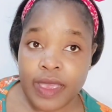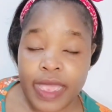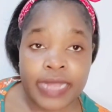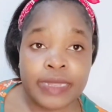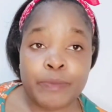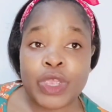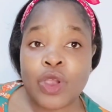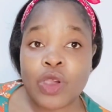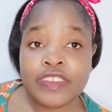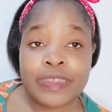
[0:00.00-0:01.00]
And
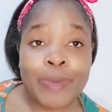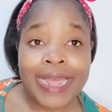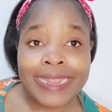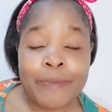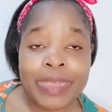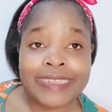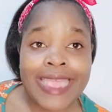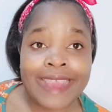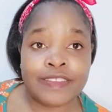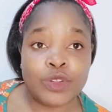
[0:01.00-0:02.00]
because the parliament
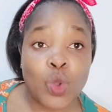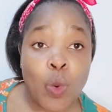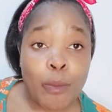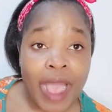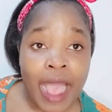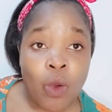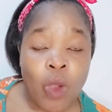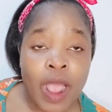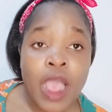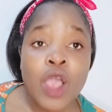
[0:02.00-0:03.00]
has no
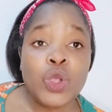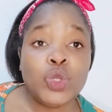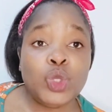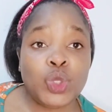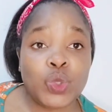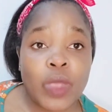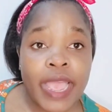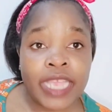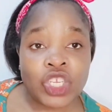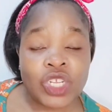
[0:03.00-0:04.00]
power to
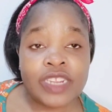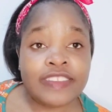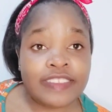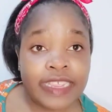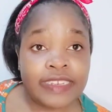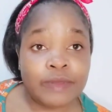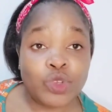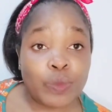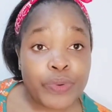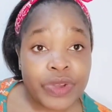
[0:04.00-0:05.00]
actually send him
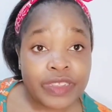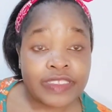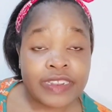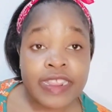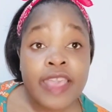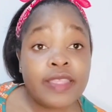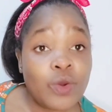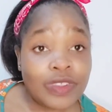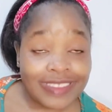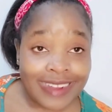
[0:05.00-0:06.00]
to prison, there
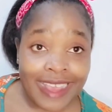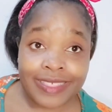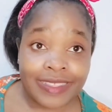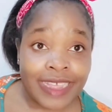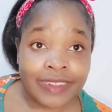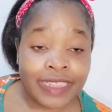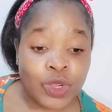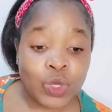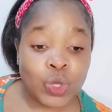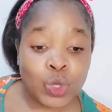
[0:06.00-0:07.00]
was nothing that they
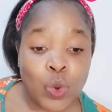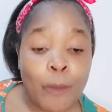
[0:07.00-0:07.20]
could do.